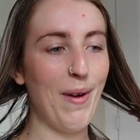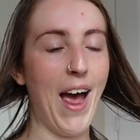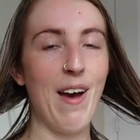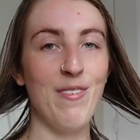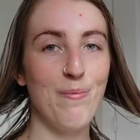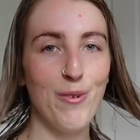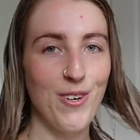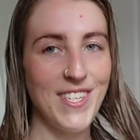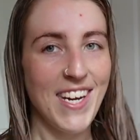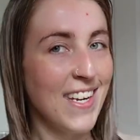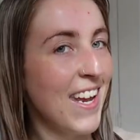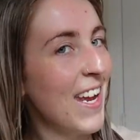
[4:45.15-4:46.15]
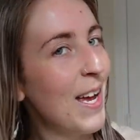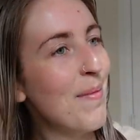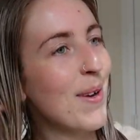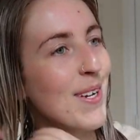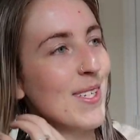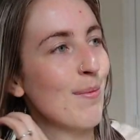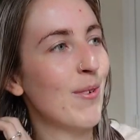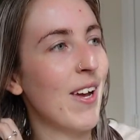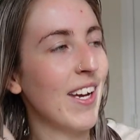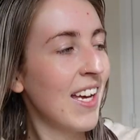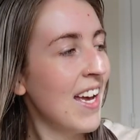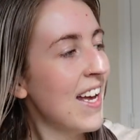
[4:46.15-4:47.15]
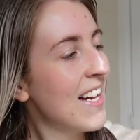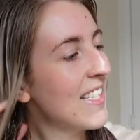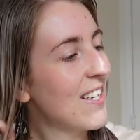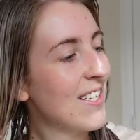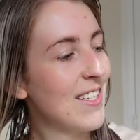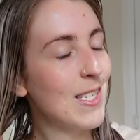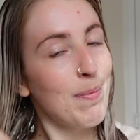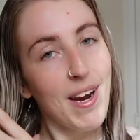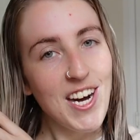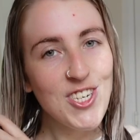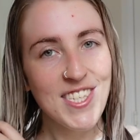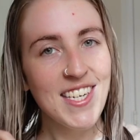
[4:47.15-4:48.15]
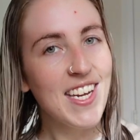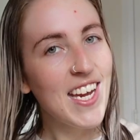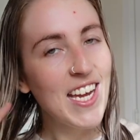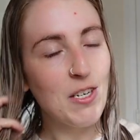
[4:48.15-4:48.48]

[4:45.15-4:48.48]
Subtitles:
I haven't brought it in here because I'm like, it's nice and spacious in here.